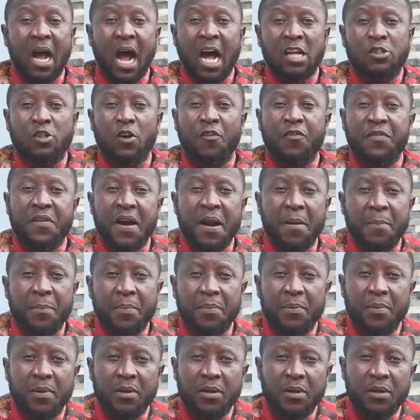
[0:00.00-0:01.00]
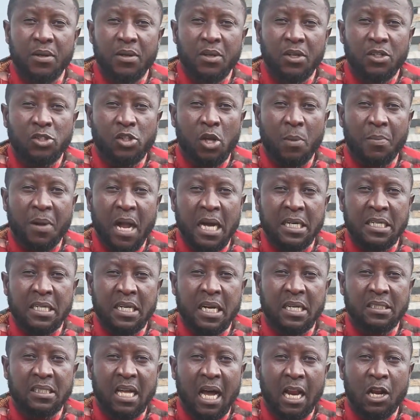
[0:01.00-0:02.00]
House of Rep, some
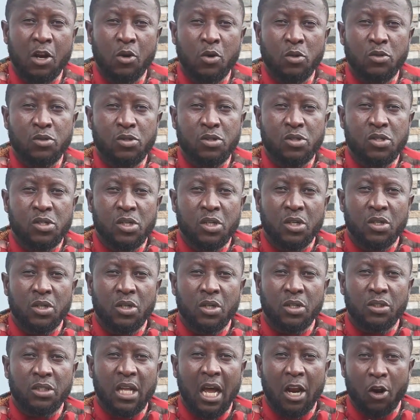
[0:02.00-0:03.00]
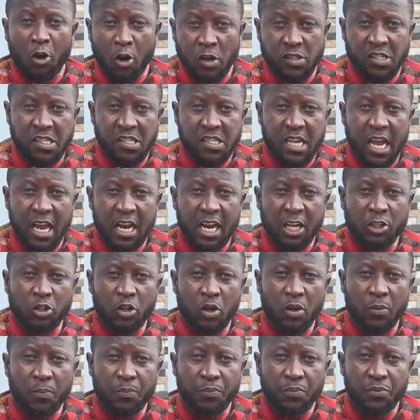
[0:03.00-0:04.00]
candidates that lost their
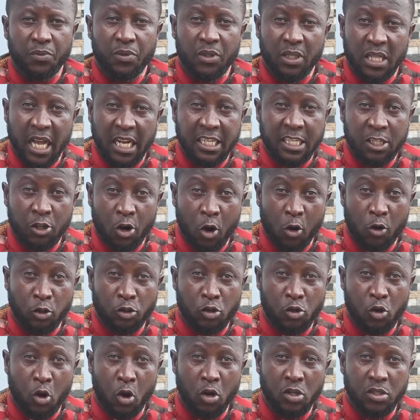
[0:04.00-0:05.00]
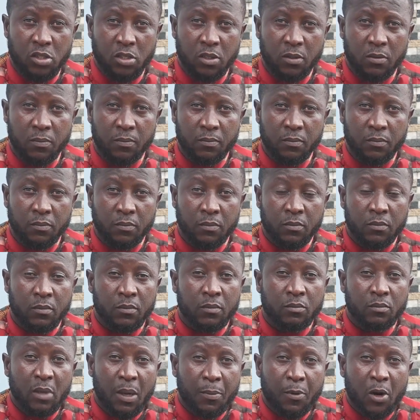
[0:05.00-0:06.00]
election, that did not go to court.
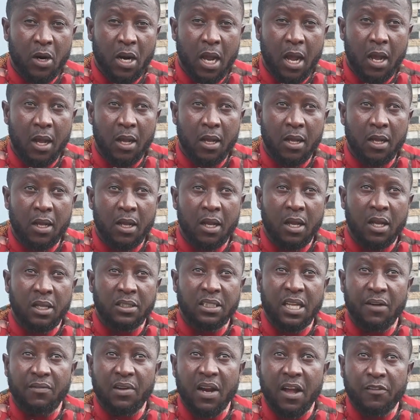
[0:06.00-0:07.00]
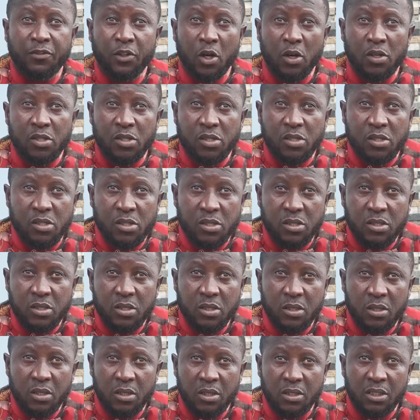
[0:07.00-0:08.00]
My brother, they've left us.
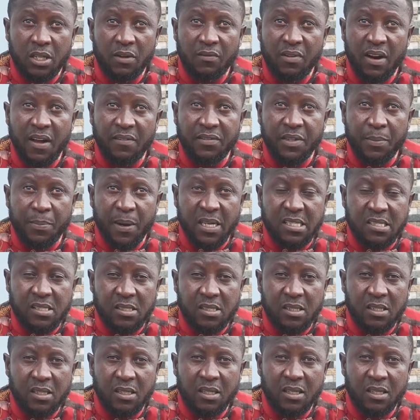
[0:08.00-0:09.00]
They've left the party.